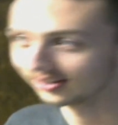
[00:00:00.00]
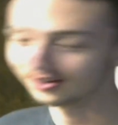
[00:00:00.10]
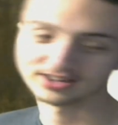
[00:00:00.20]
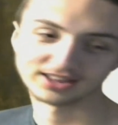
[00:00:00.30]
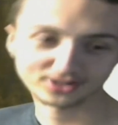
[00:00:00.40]

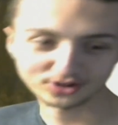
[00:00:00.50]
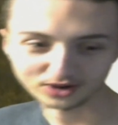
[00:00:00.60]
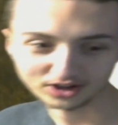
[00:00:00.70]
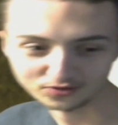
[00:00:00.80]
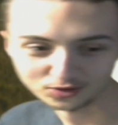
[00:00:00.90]
Okay, that's
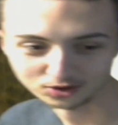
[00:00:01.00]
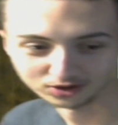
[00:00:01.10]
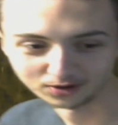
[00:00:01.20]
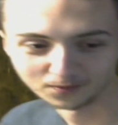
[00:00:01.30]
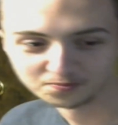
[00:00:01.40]
still
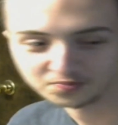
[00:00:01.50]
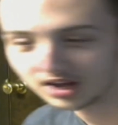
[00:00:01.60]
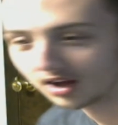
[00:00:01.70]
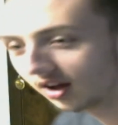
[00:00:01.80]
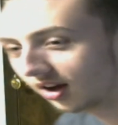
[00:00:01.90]
controversial though.
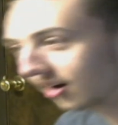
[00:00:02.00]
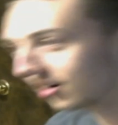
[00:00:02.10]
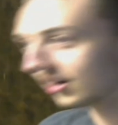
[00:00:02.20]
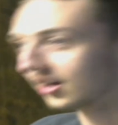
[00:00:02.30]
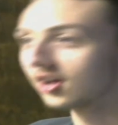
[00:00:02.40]

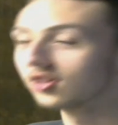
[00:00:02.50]
All right.